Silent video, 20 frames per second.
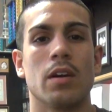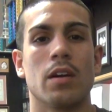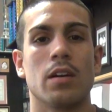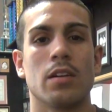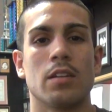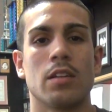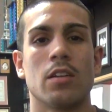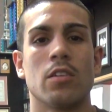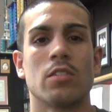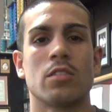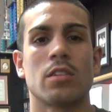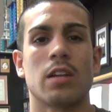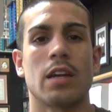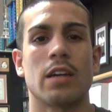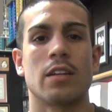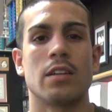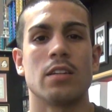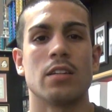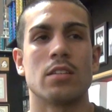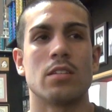He looks
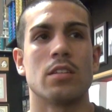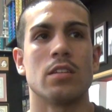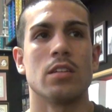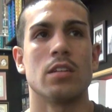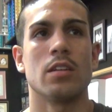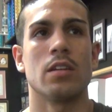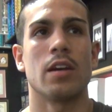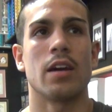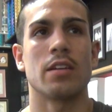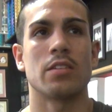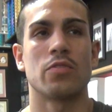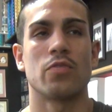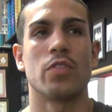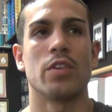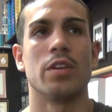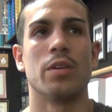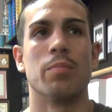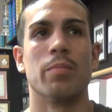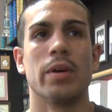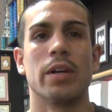like he has
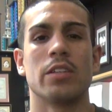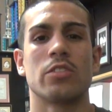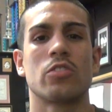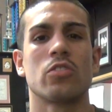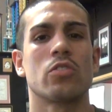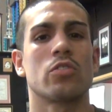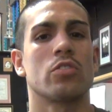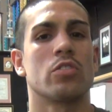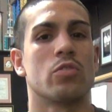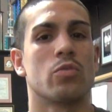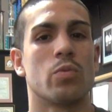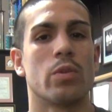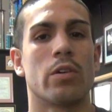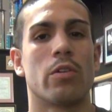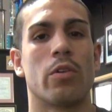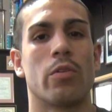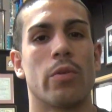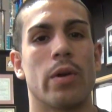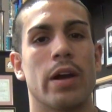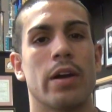fundamentals. He's well
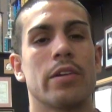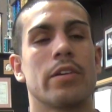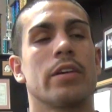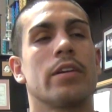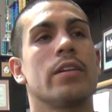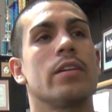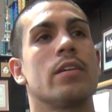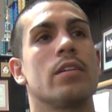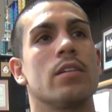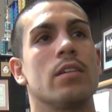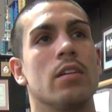grounded.